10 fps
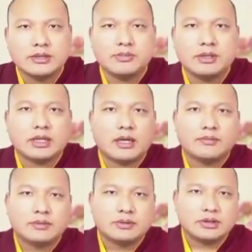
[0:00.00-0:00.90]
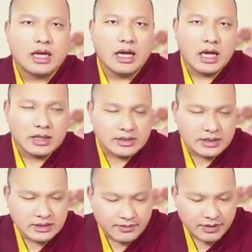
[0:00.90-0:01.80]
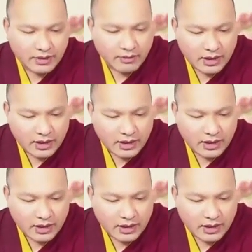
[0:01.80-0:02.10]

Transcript: Similarly, there is a